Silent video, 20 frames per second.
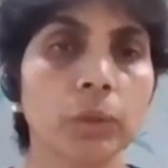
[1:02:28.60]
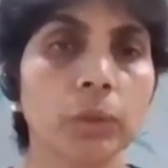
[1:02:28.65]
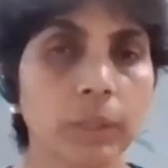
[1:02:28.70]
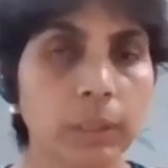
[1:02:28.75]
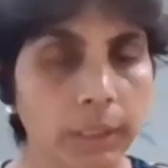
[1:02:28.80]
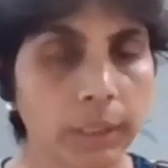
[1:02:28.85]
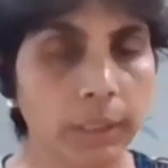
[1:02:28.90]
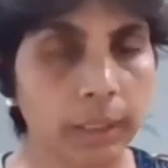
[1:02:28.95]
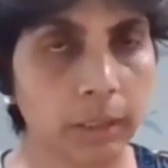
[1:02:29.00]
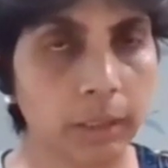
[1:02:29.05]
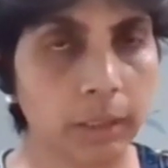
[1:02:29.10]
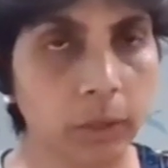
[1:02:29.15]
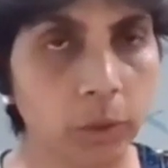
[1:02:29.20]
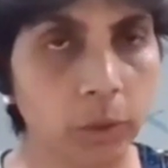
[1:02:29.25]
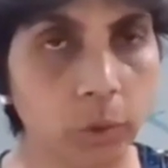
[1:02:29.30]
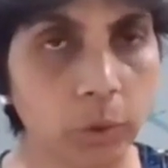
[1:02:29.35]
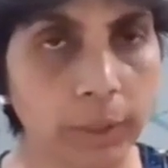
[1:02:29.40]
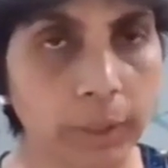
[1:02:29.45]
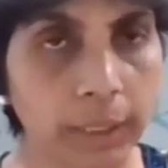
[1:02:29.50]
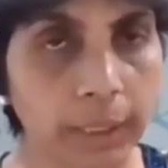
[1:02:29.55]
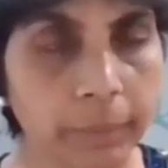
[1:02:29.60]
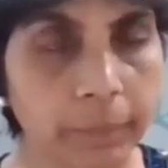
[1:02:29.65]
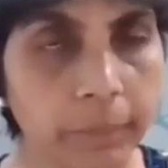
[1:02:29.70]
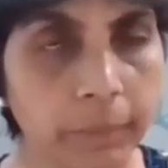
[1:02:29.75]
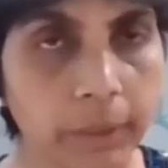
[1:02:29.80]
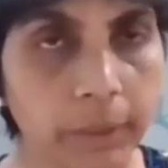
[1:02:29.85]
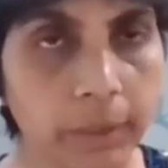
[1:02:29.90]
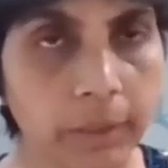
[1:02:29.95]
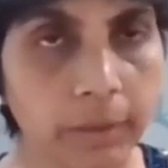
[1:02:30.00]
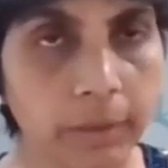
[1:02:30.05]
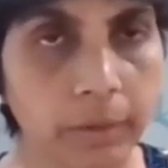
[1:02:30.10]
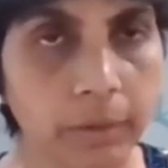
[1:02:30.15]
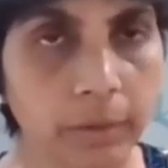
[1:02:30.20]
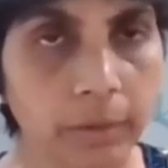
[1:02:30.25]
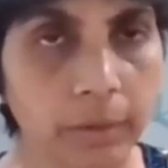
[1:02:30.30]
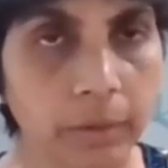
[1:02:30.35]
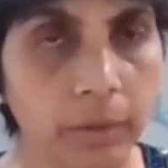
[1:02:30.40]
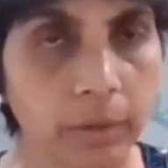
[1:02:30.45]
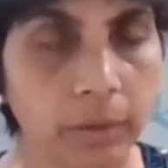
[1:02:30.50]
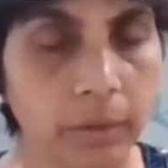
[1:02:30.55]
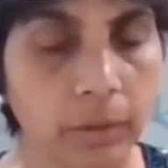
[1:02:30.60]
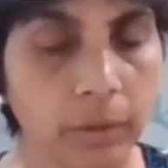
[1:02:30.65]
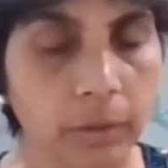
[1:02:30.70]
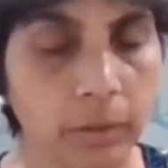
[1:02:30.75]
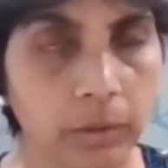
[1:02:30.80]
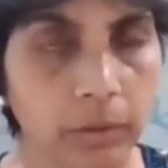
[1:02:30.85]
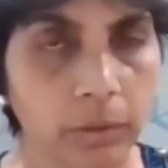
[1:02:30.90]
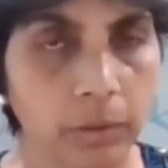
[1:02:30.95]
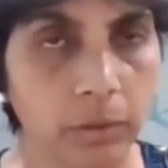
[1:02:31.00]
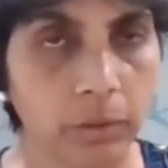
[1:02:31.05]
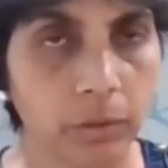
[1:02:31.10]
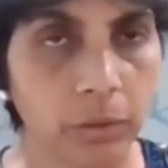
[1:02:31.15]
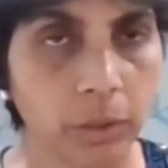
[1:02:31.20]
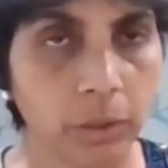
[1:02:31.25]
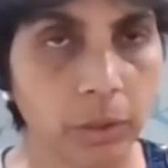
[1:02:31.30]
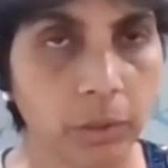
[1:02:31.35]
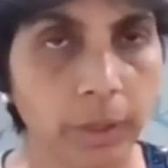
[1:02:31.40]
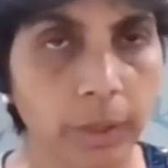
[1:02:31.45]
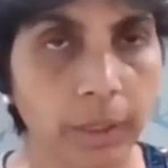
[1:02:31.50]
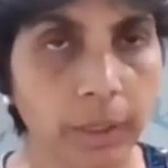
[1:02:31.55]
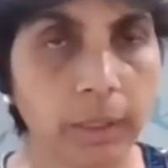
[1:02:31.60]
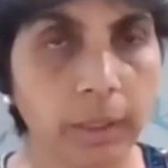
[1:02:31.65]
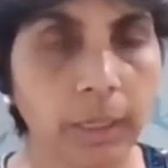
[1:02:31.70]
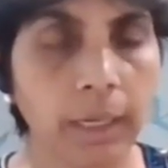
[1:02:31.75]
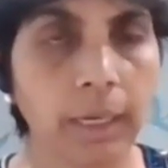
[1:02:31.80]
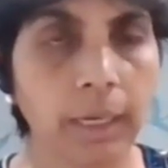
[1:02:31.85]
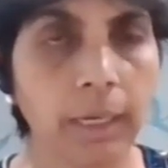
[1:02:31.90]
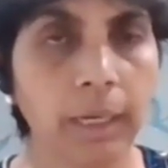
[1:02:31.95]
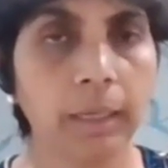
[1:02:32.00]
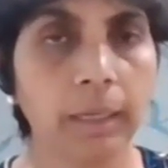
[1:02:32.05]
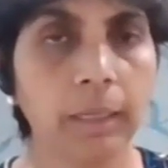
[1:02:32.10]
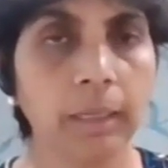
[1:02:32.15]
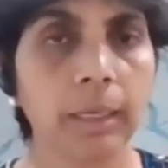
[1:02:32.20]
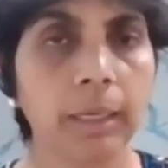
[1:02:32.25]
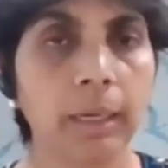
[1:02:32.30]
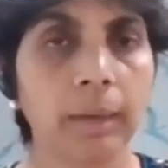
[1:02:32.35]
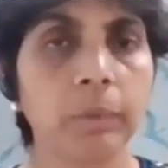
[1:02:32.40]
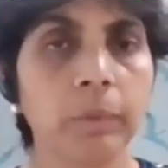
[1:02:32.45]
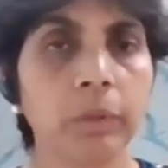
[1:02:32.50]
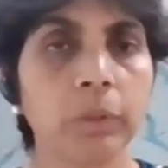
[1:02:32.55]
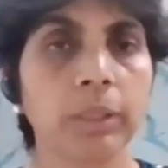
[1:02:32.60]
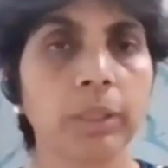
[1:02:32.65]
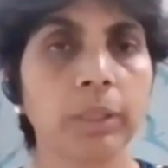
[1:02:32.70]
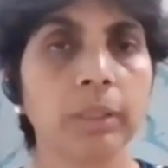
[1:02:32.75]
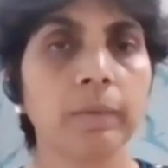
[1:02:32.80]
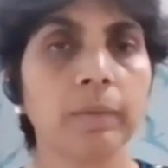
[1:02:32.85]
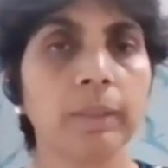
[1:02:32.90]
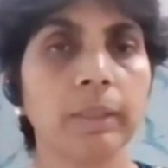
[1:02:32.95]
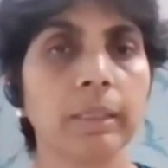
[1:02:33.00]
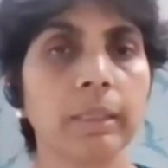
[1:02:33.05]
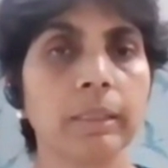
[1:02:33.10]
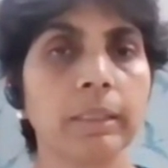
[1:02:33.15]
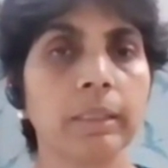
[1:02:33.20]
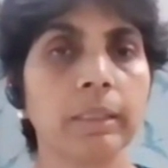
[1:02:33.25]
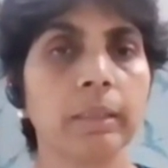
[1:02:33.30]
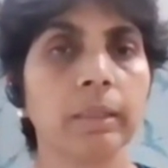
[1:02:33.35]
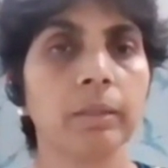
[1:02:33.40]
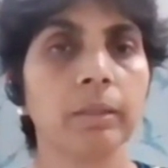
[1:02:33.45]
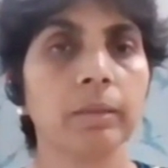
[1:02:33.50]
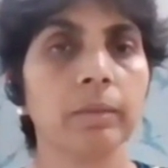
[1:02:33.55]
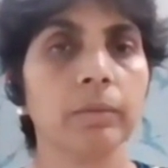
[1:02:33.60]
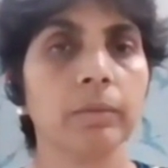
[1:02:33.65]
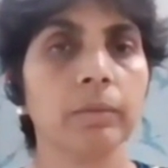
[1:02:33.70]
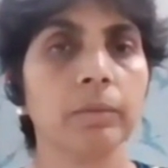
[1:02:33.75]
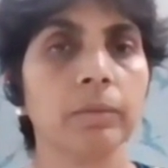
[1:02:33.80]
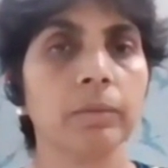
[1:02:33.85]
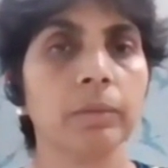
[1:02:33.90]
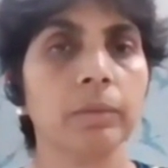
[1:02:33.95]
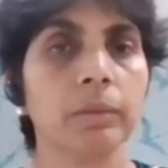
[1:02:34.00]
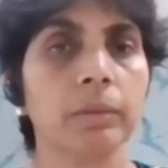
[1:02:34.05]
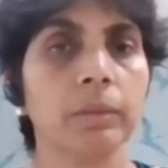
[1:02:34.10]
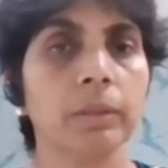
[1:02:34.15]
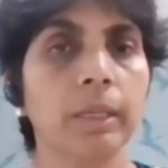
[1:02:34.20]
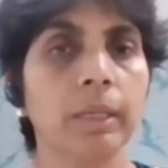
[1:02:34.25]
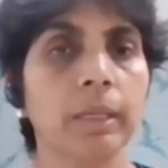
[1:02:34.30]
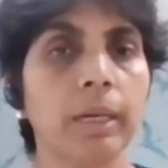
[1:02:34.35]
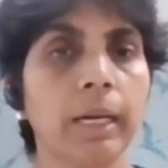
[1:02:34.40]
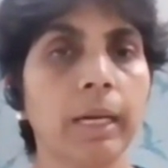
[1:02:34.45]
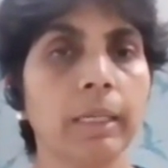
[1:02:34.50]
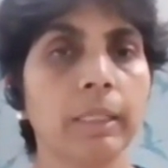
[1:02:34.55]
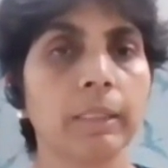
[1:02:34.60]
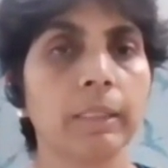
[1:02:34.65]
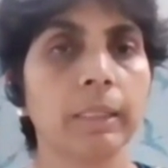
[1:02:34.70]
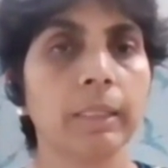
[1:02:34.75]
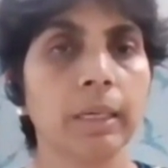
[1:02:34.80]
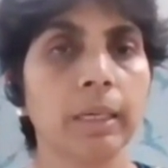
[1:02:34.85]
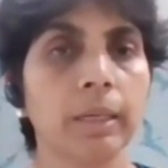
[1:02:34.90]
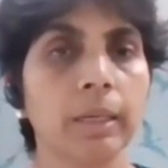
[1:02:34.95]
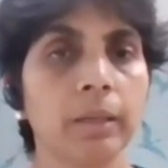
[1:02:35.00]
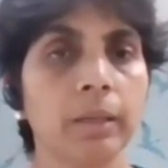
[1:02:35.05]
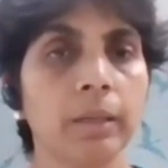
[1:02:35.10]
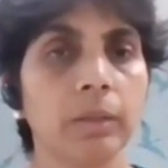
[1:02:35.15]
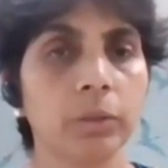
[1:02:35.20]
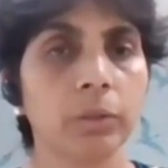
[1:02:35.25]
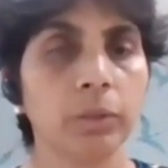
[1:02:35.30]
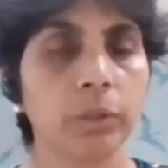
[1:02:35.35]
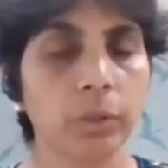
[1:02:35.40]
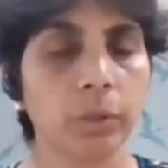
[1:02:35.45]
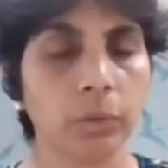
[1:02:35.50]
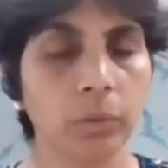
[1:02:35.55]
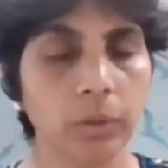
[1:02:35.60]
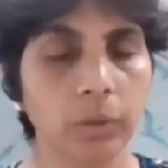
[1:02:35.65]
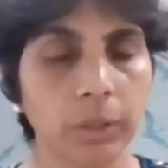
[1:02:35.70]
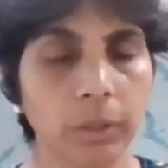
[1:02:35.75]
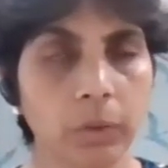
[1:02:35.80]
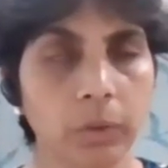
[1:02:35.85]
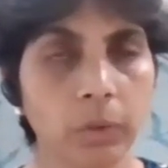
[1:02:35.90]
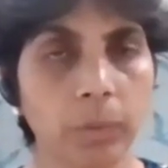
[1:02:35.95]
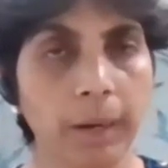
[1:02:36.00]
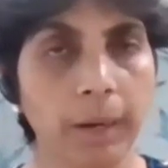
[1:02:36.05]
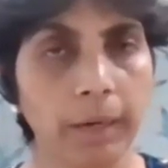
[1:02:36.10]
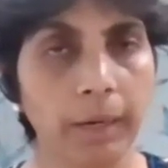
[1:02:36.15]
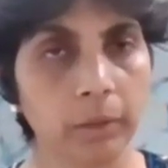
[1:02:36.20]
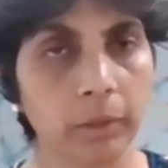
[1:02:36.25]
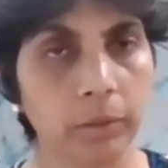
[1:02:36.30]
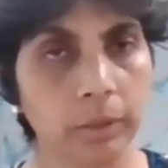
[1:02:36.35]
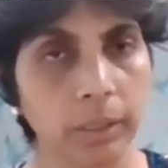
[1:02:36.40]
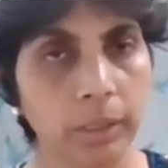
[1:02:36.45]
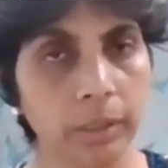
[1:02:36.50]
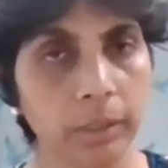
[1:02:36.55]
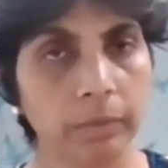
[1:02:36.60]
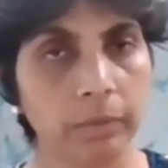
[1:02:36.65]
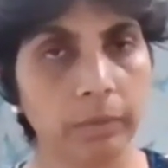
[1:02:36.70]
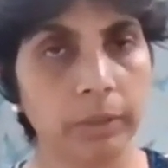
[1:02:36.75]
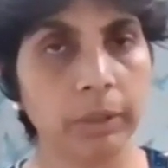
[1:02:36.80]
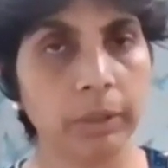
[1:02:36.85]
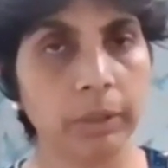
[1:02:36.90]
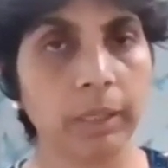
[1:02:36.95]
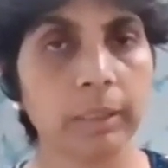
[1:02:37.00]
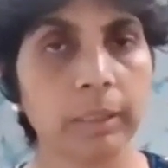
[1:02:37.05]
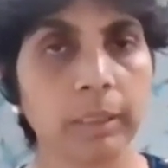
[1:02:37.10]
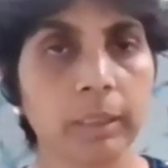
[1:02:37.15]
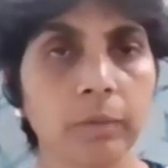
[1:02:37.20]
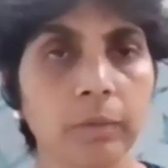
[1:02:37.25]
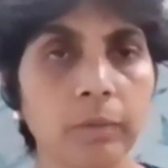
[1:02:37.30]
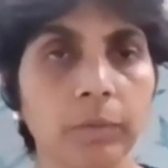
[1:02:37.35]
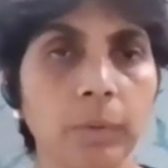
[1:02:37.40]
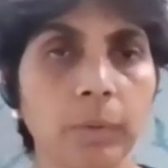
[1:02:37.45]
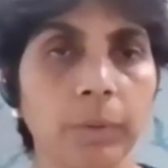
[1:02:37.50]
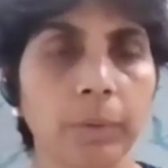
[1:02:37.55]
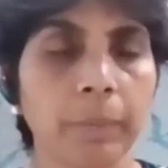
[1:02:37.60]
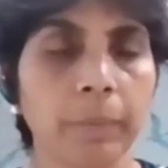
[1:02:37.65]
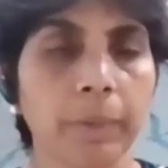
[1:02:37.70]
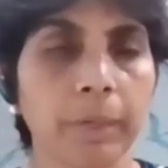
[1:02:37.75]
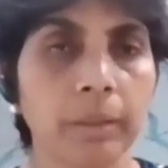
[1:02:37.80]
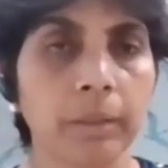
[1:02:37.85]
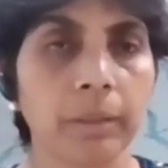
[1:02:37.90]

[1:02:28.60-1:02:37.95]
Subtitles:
Do this another 2 times. So you inhale, come to Chakravakasana. Exhale, slowly go back to the Vajrasana forward